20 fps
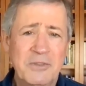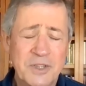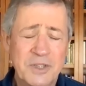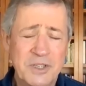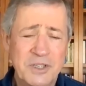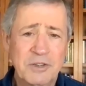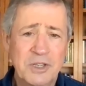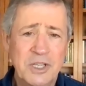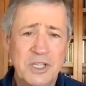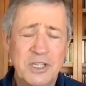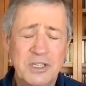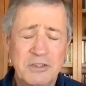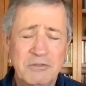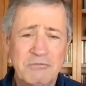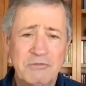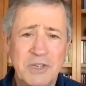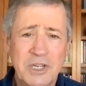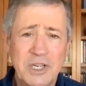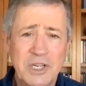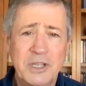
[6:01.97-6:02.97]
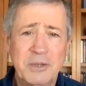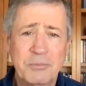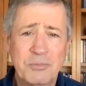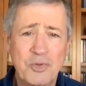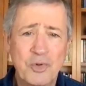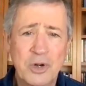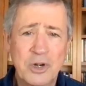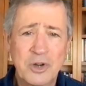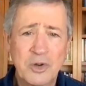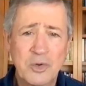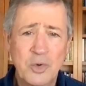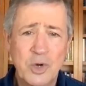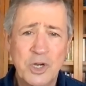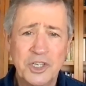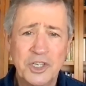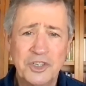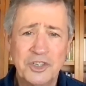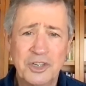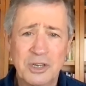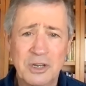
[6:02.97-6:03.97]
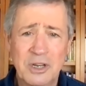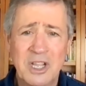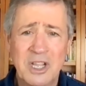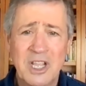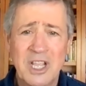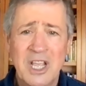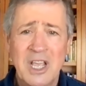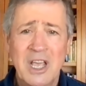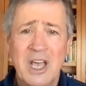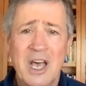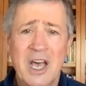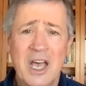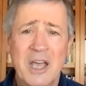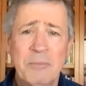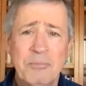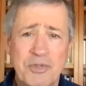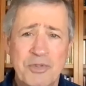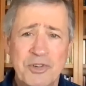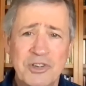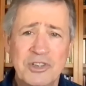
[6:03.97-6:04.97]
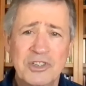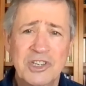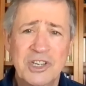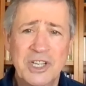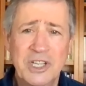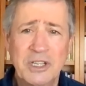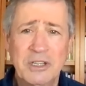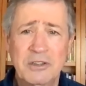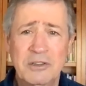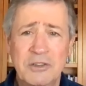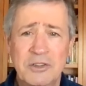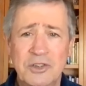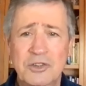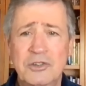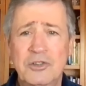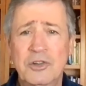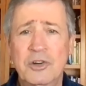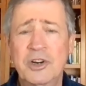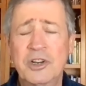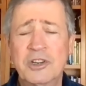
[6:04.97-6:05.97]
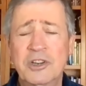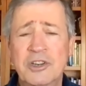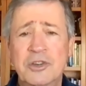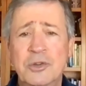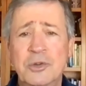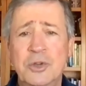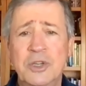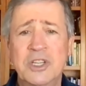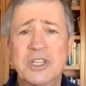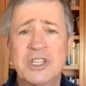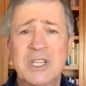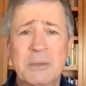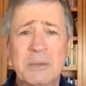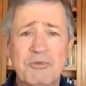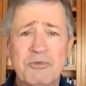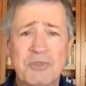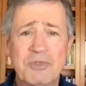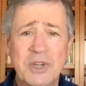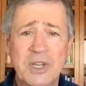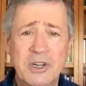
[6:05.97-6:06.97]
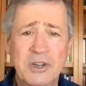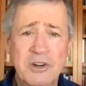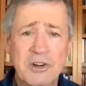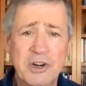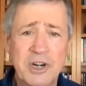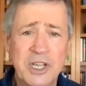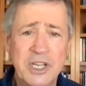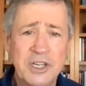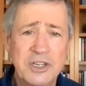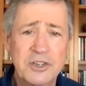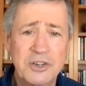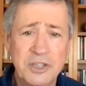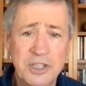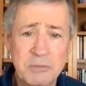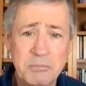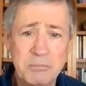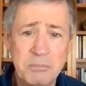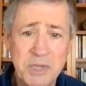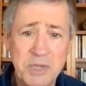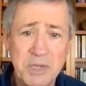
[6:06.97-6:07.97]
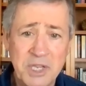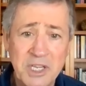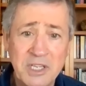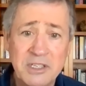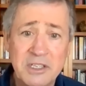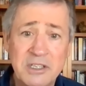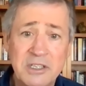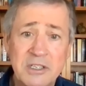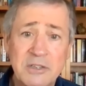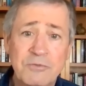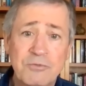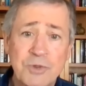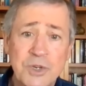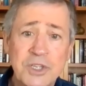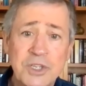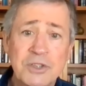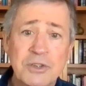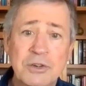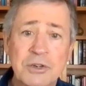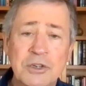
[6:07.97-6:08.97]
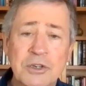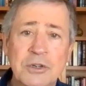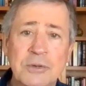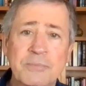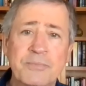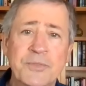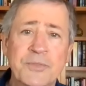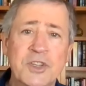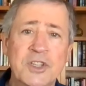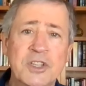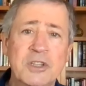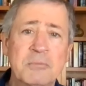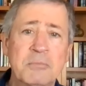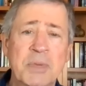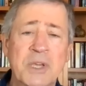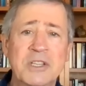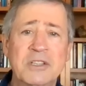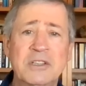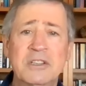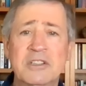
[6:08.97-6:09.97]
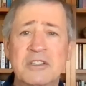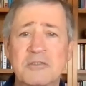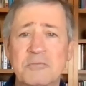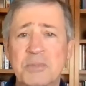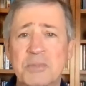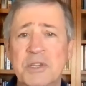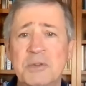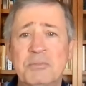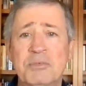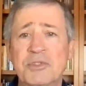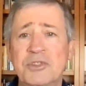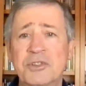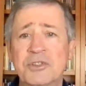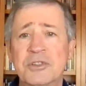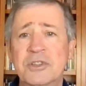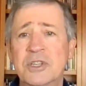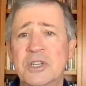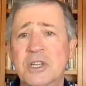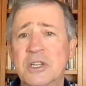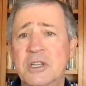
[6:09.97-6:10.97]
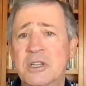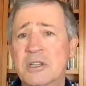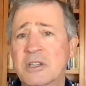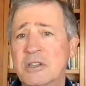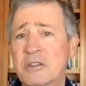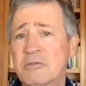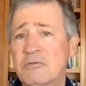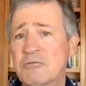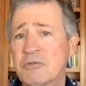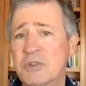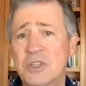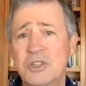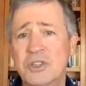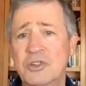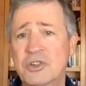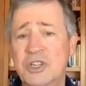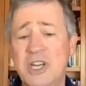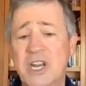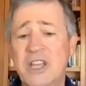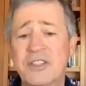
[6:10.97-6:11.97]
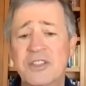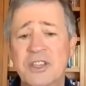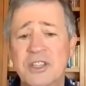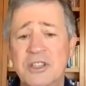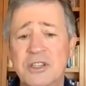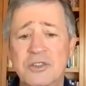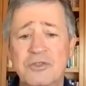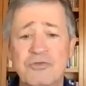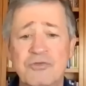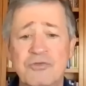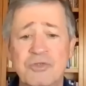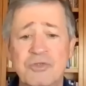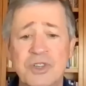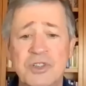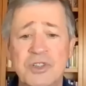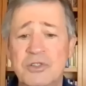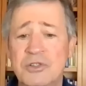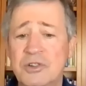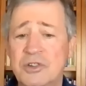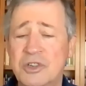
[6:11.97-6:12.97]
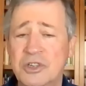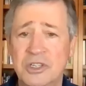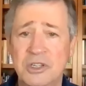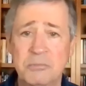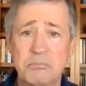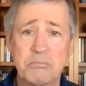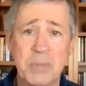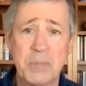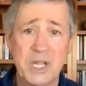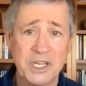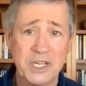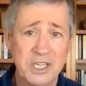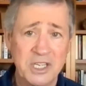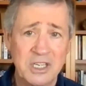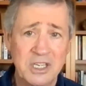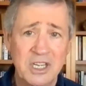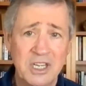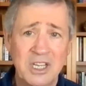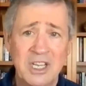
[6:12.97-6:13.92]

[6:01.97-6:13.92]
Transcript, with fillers: It's a, it's a really important question. I personally started to accept reincarnation on the basis of research, on the basis of people's uh, research. And I think this research is abundant.